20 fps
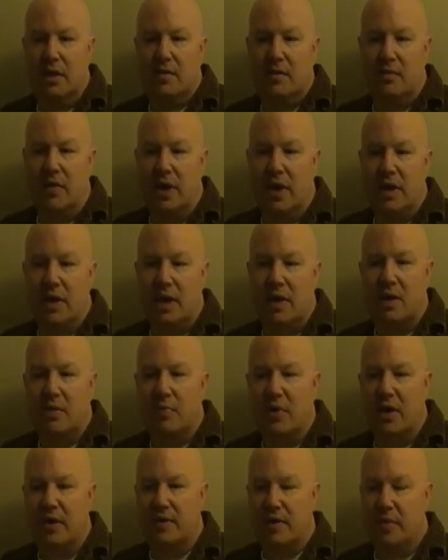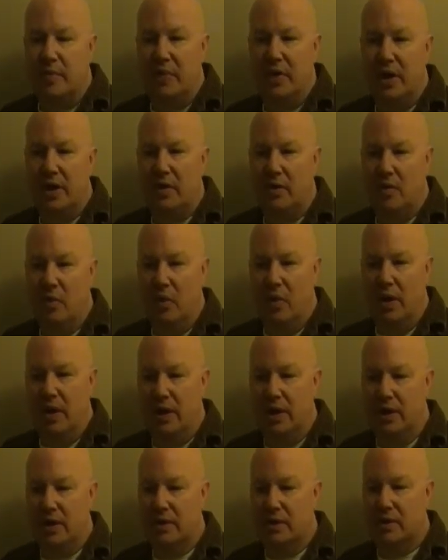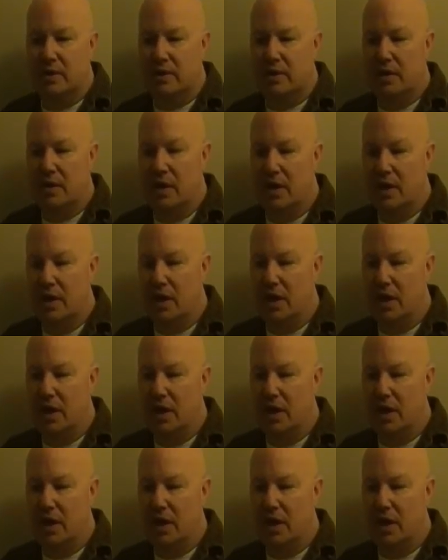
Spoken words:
Friday Night Improvs at Pitt was